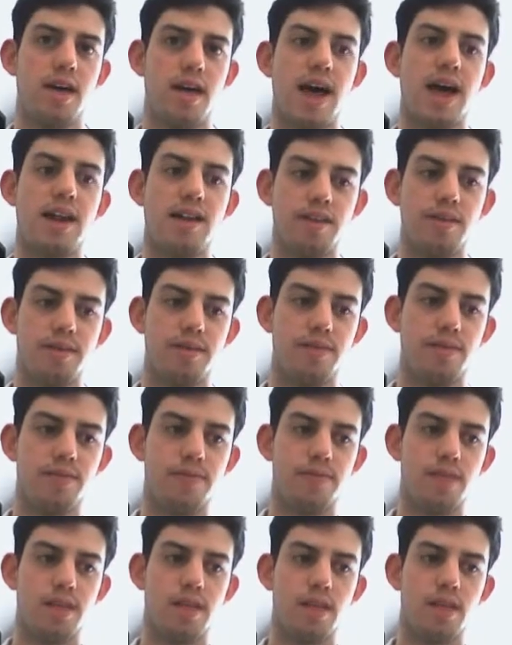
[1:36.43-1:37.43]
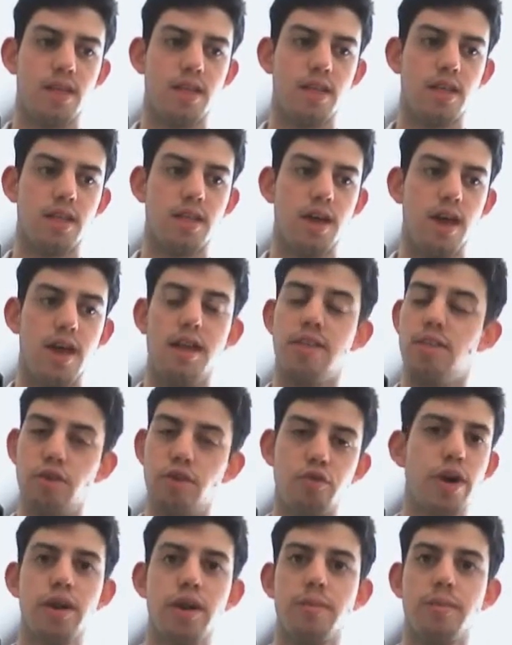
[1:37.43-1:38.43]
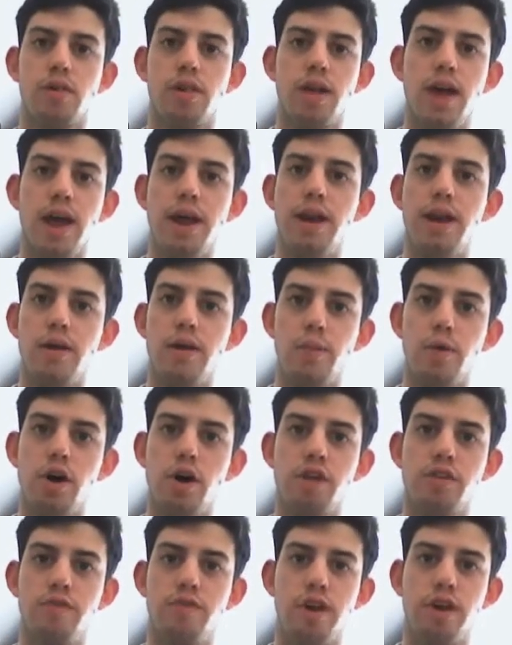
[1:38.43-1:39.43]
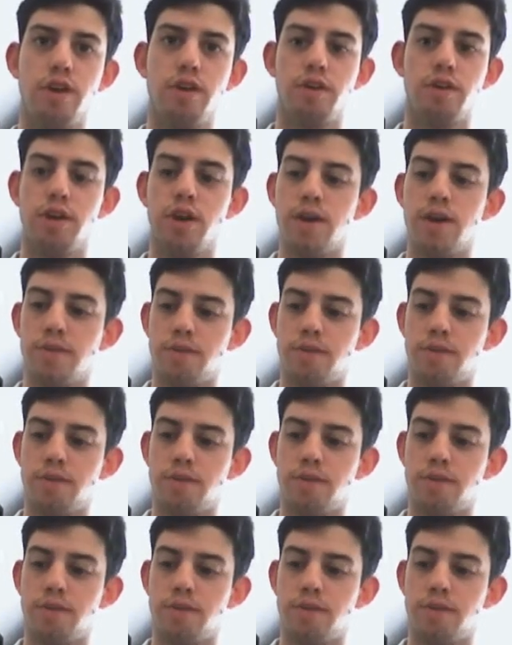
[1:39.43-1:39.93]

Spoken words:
And it's incredible. It works very good.